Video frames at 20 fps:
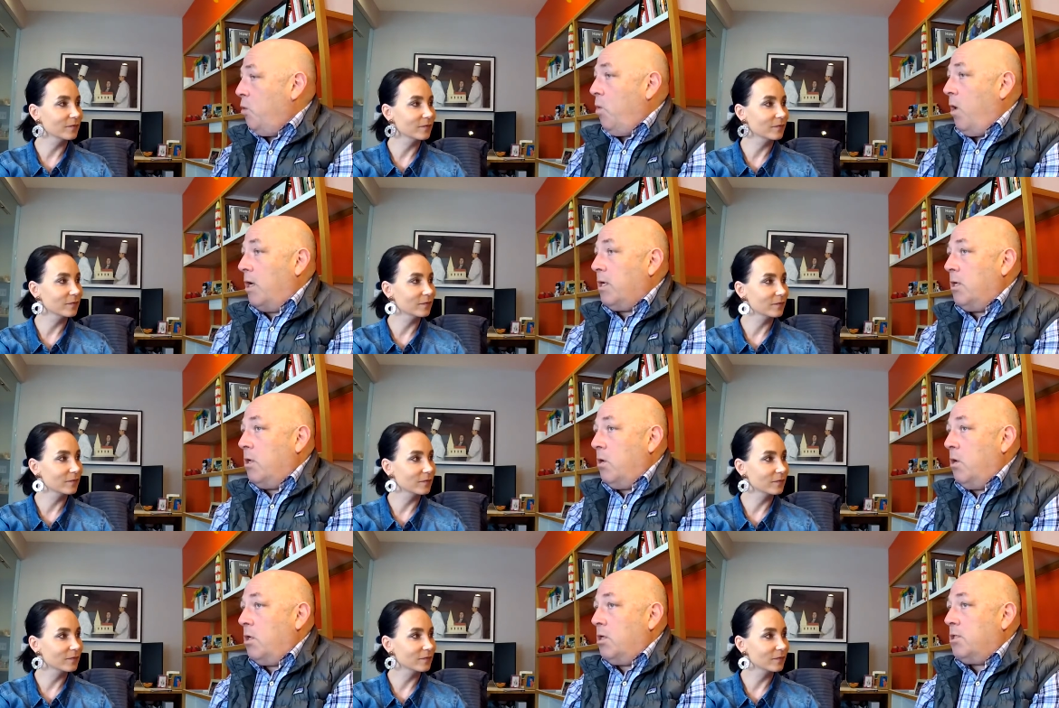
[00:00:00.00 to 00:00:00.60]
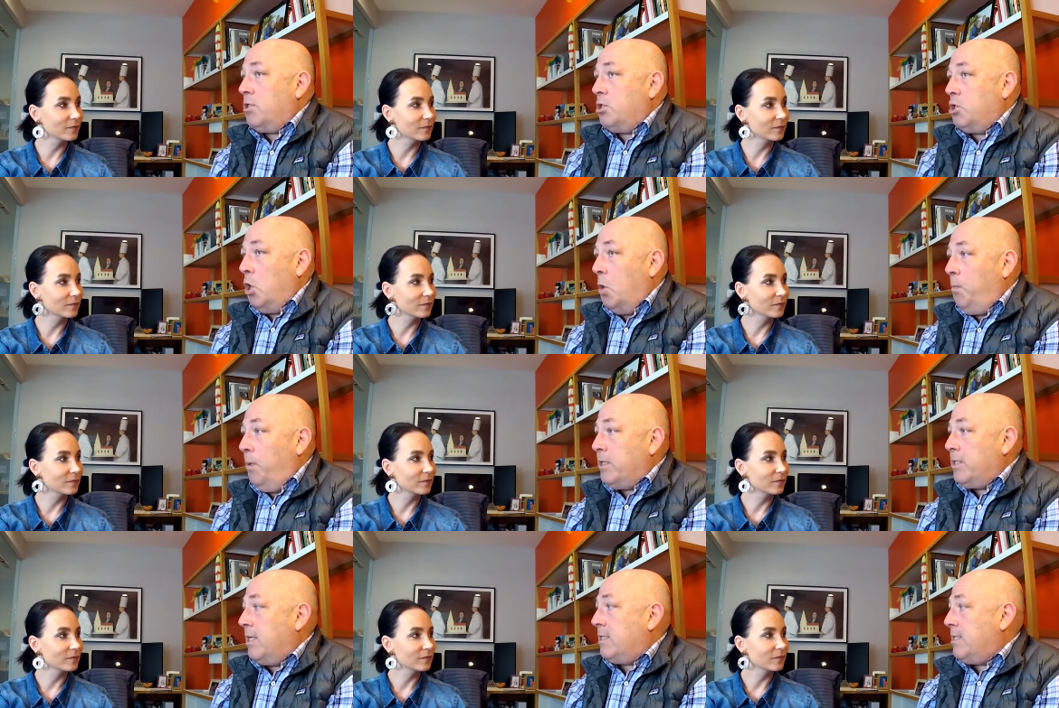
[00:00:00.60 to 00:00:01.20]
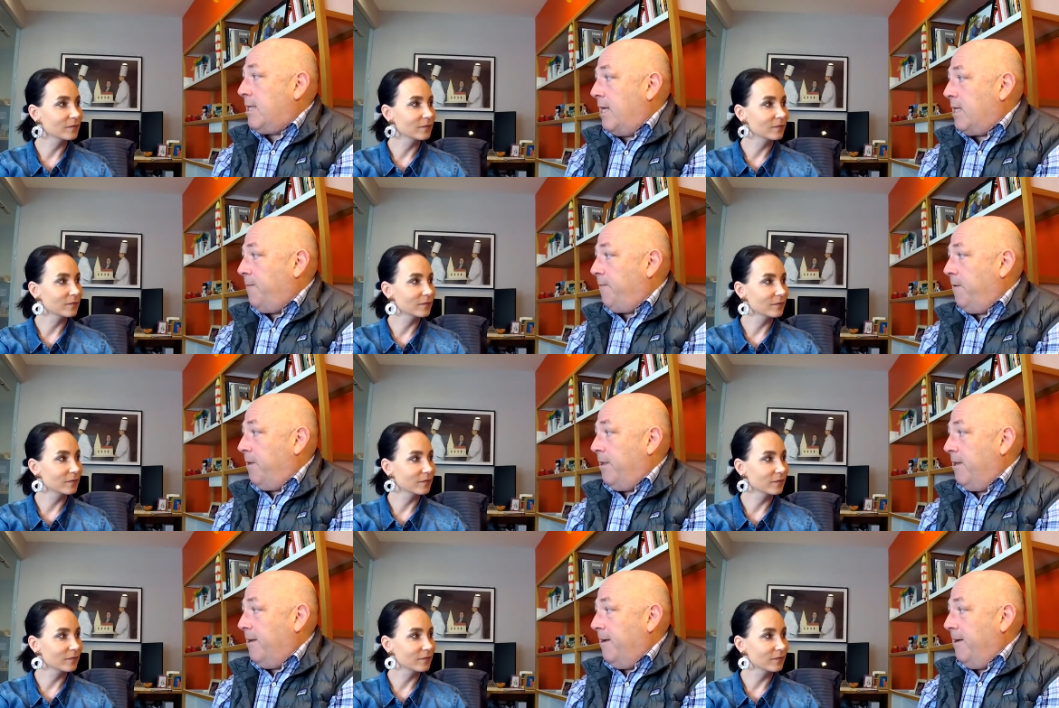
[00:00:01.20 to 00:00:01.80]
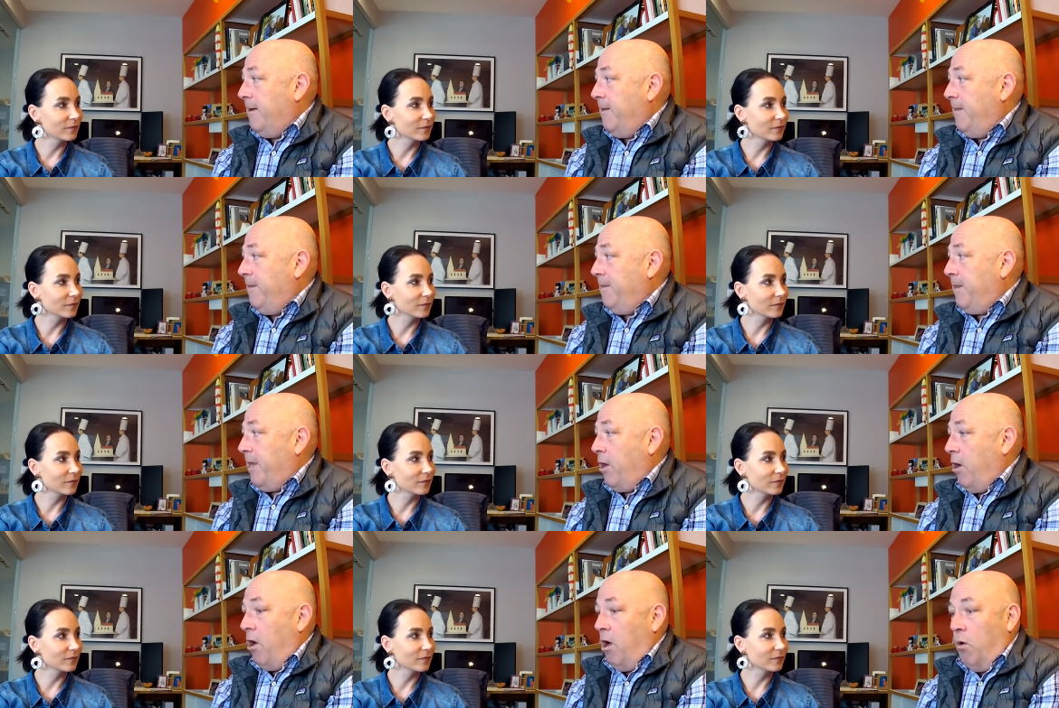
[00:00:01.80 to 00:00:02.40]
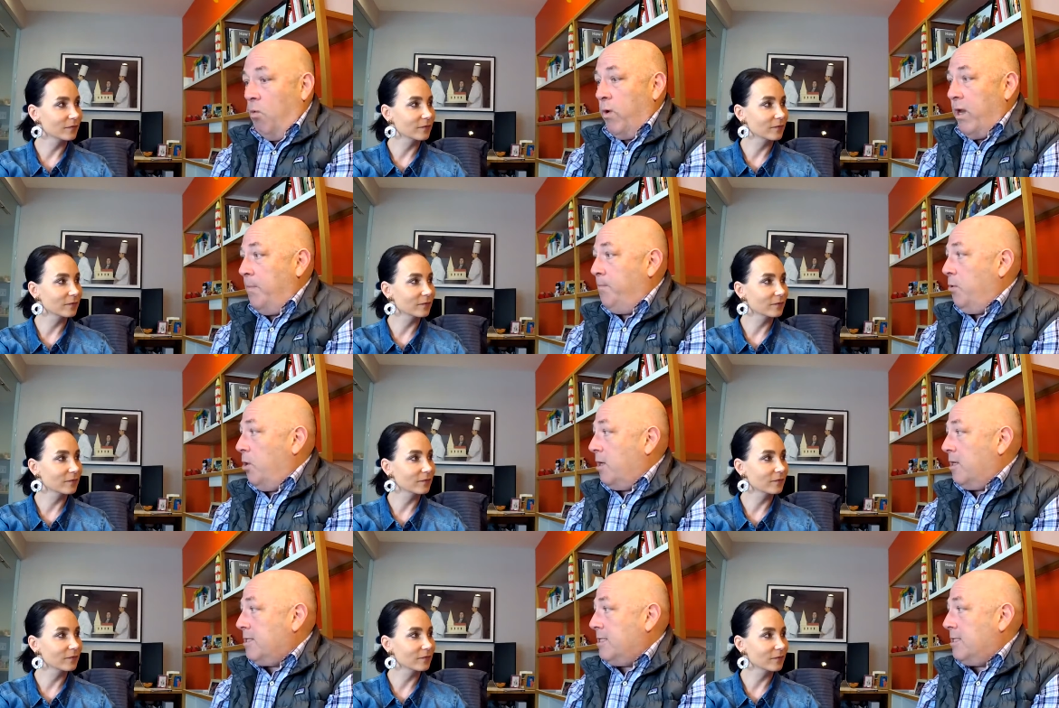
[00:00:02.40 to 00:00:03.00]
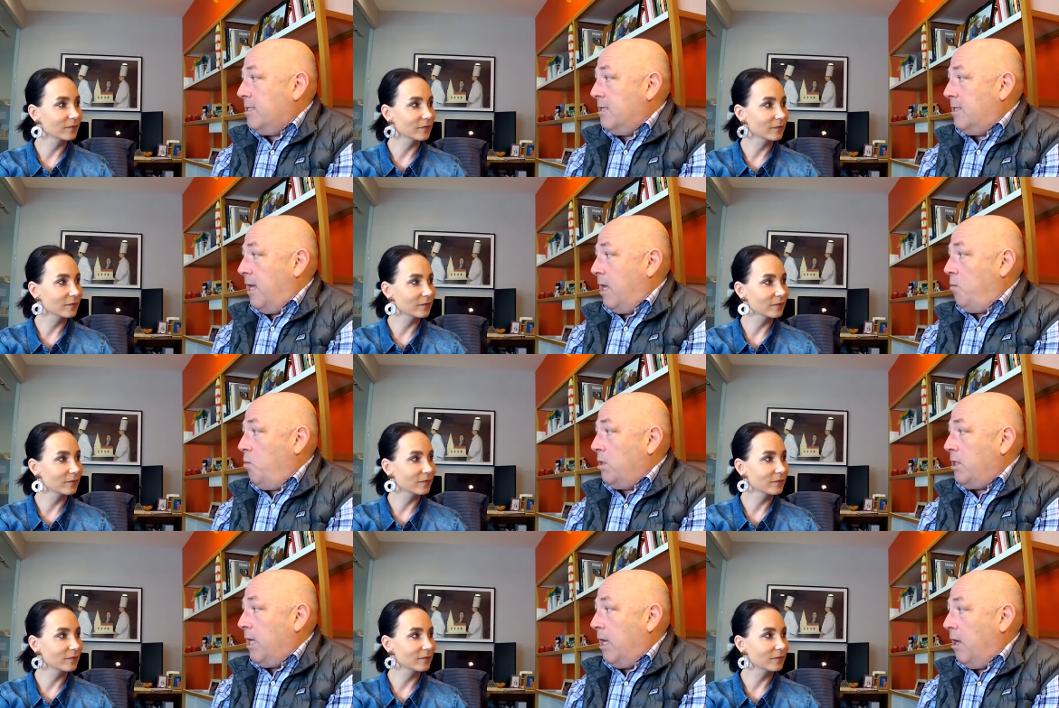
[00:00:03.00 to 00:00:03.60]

Speaker 1: who are super successful, they all read books. They will